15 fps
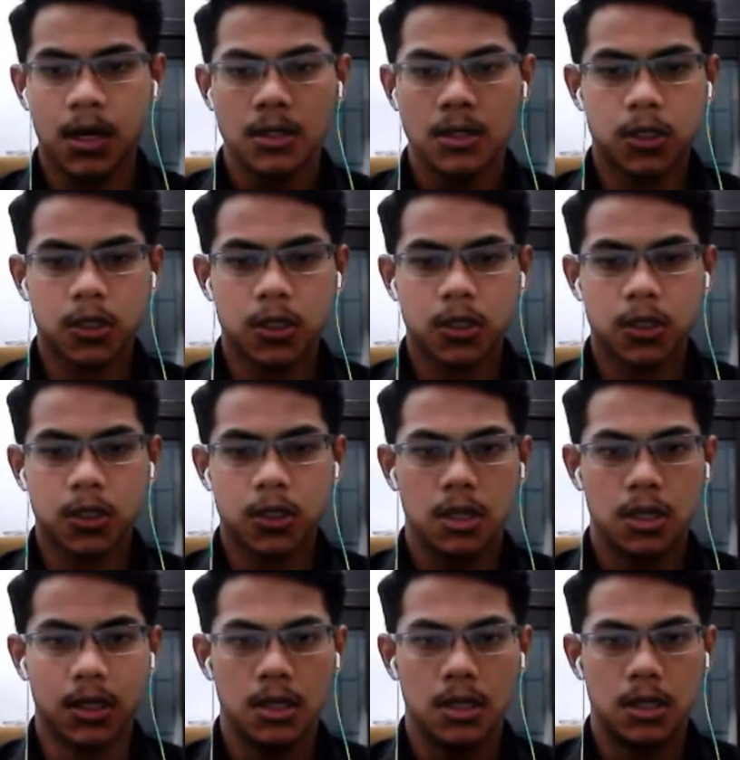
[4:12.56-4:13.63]
So
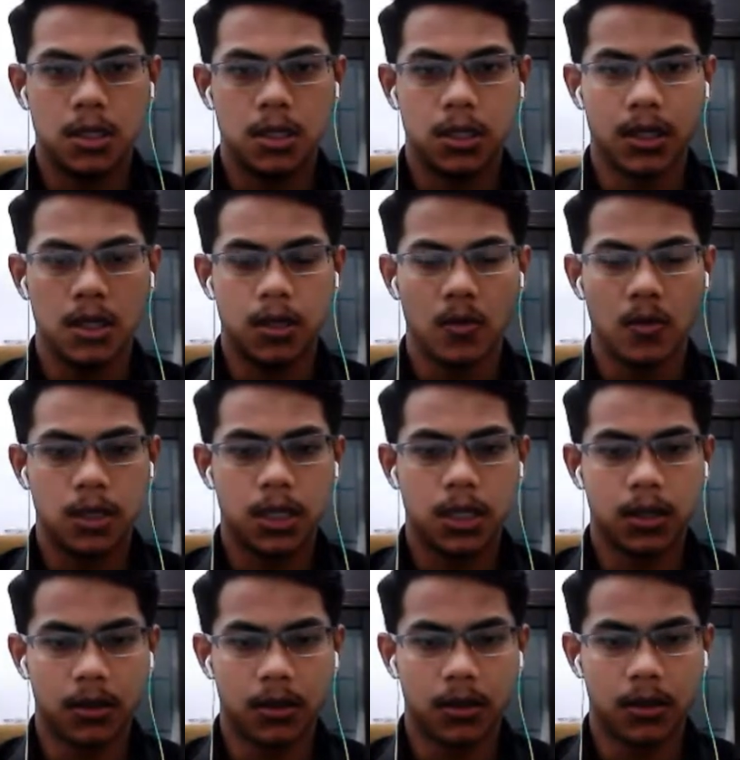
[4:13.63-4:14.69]
when the
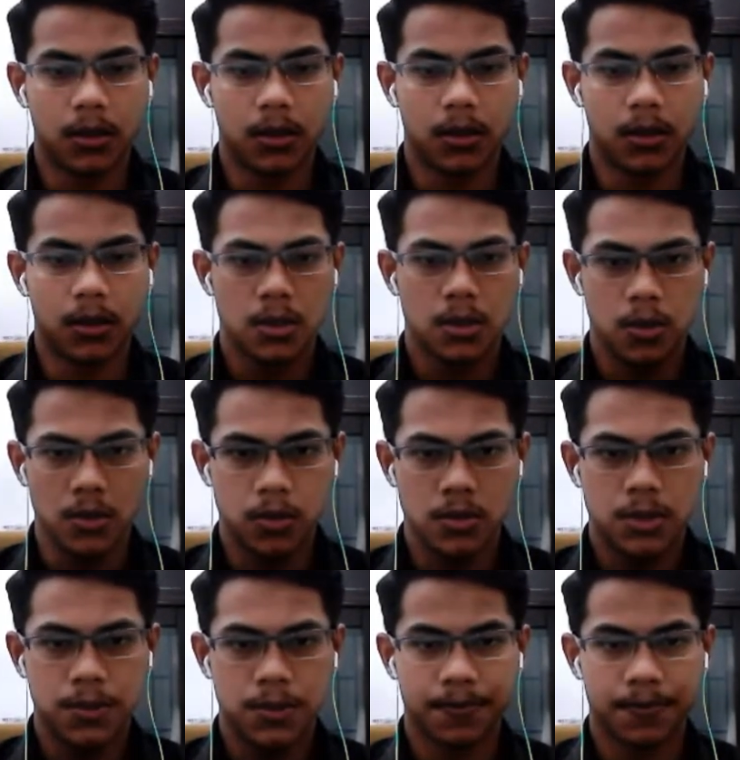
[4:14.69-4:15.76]
door is
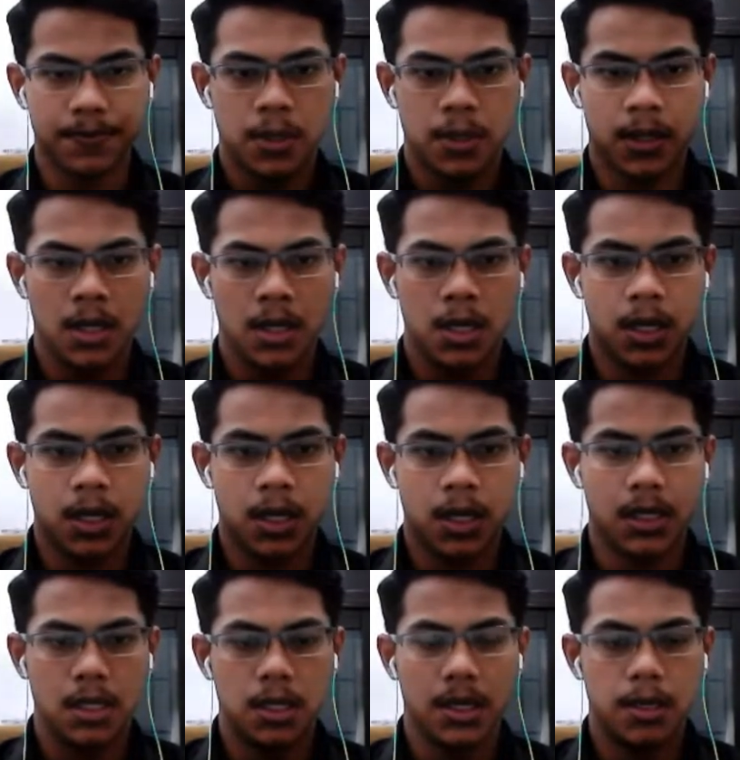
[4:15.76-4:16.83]
closed,
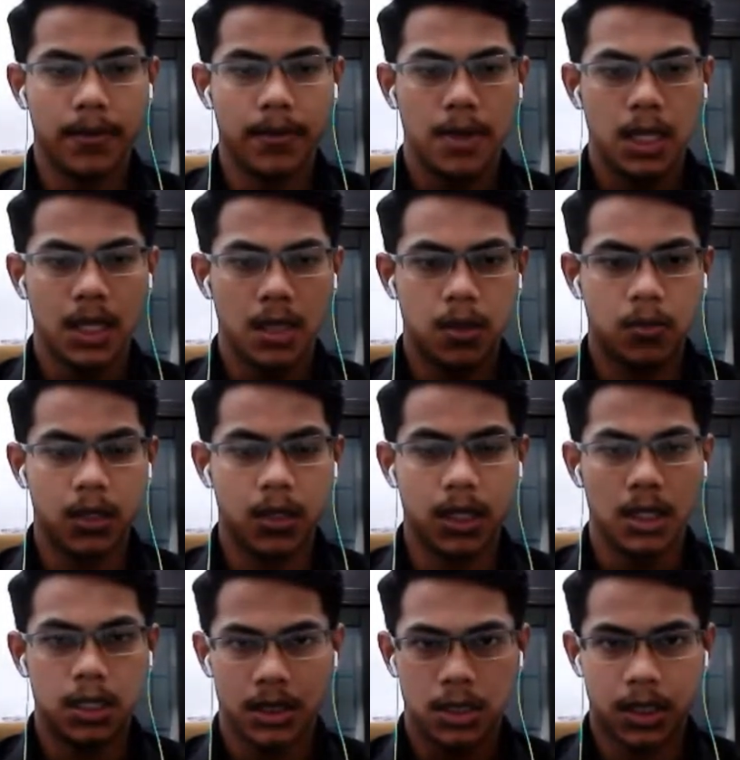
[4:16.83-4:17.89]
the magnet will
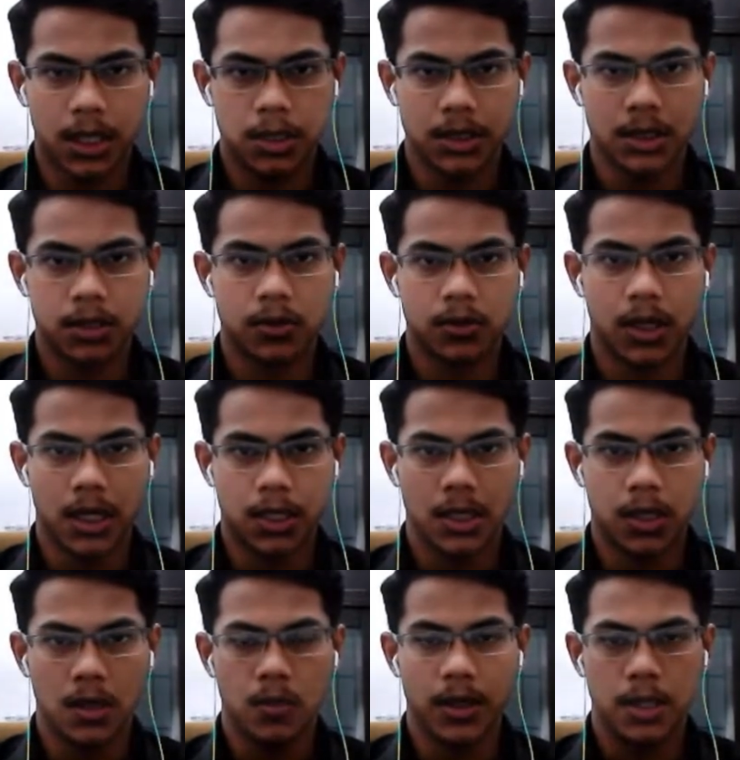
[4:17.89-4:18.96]
attach
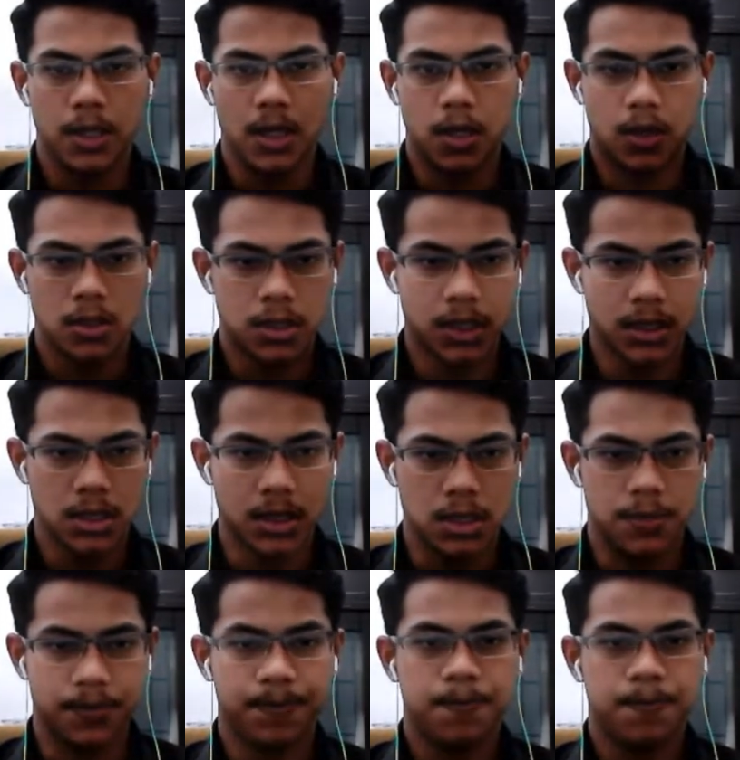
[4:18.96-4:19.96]
together with the Hall sensor.